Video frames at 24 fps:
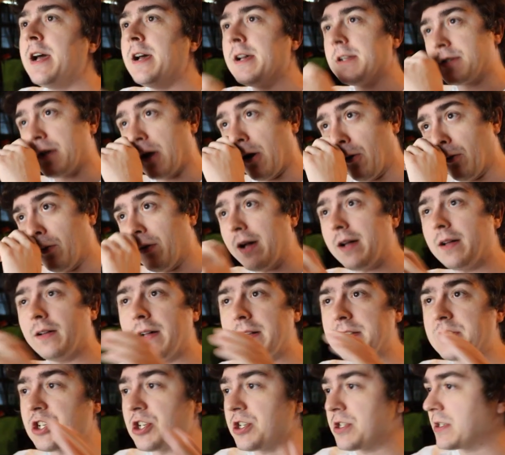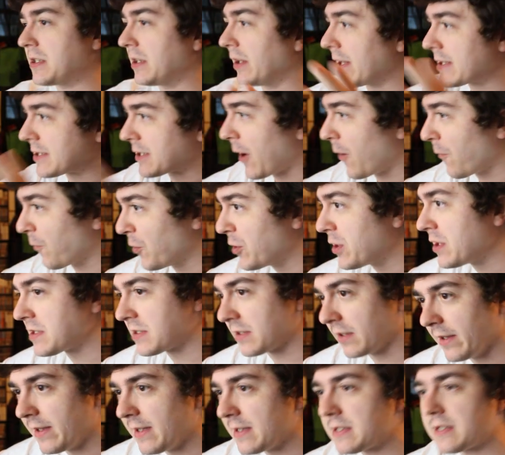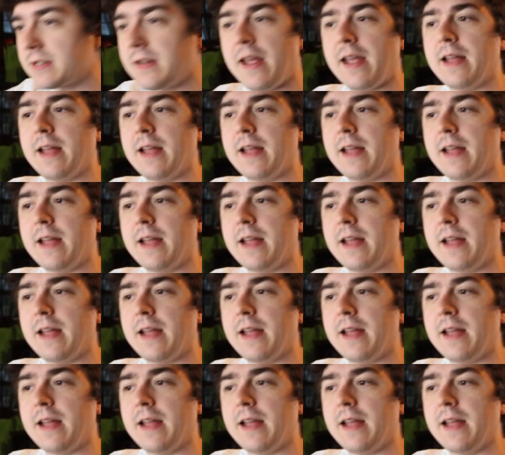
So let, us just, let's go through this list,